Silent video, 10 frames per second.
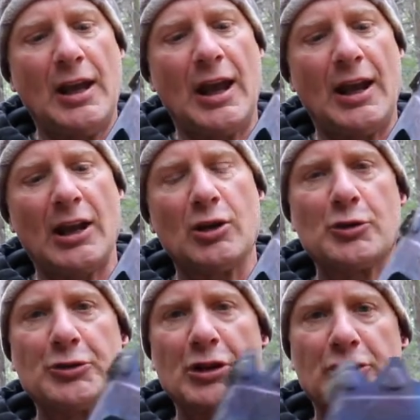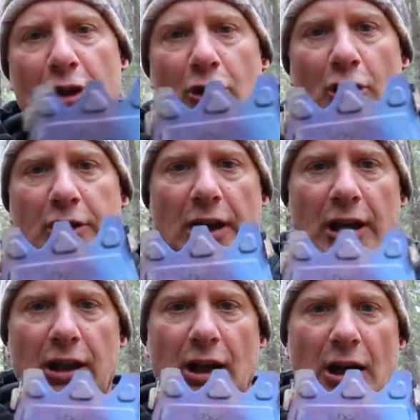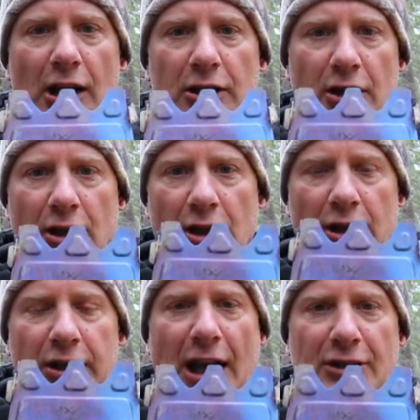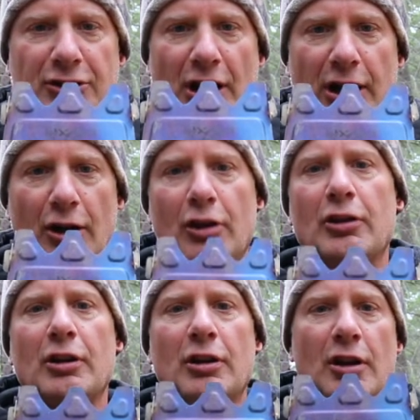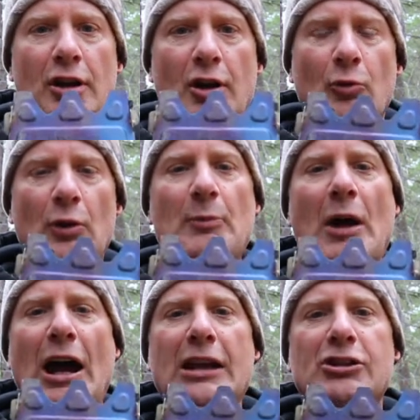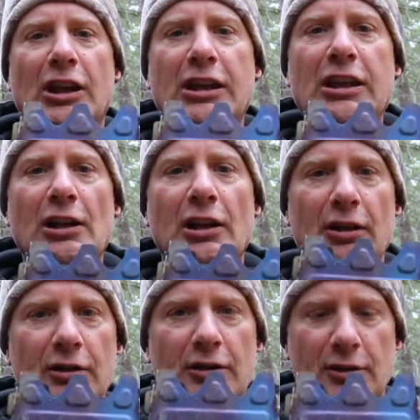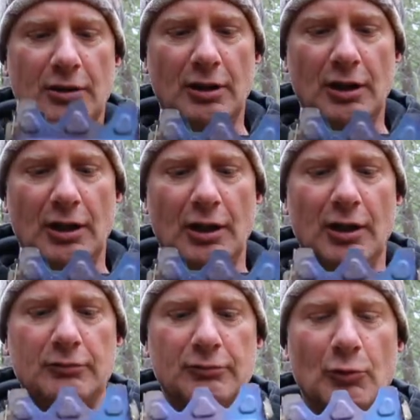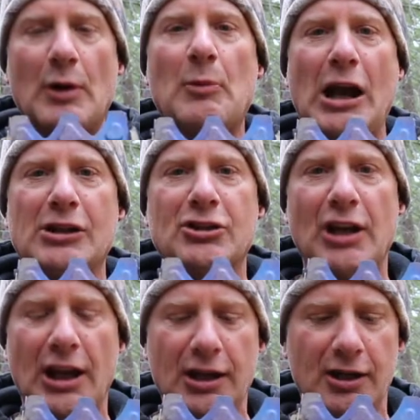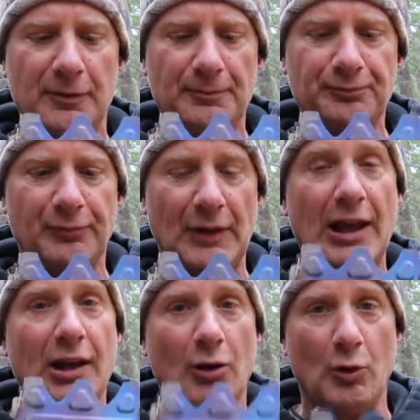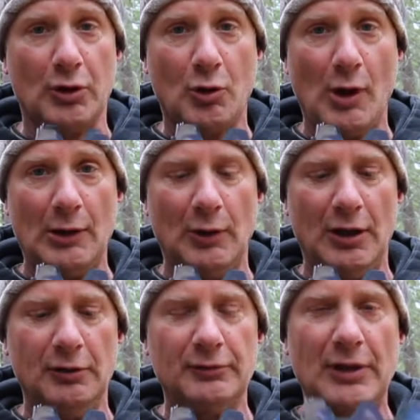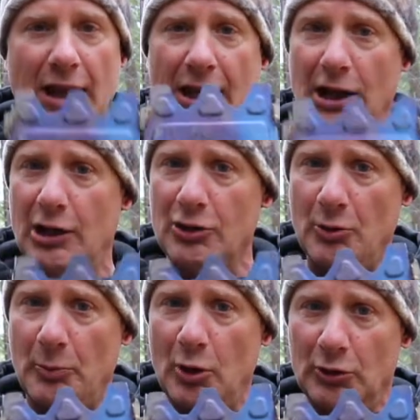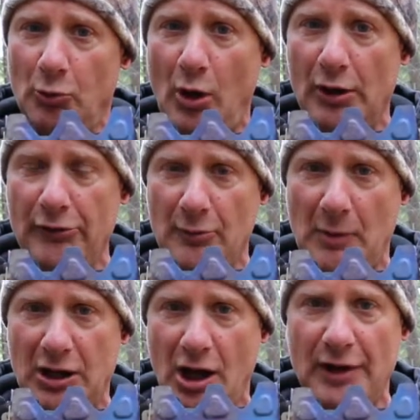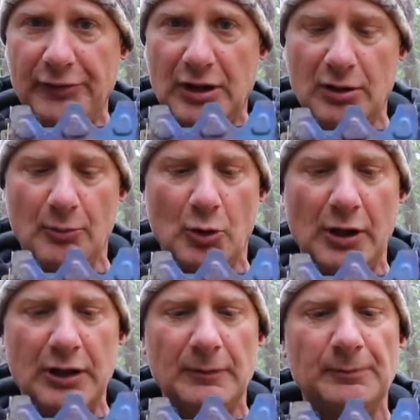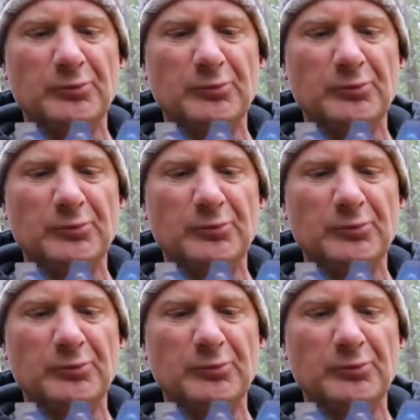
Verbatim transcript: And I used this to cook a uh, cast iron ribeye tequila uh, ribeye steak and it worked quite well. And I also boiled water for my coffee in the morning.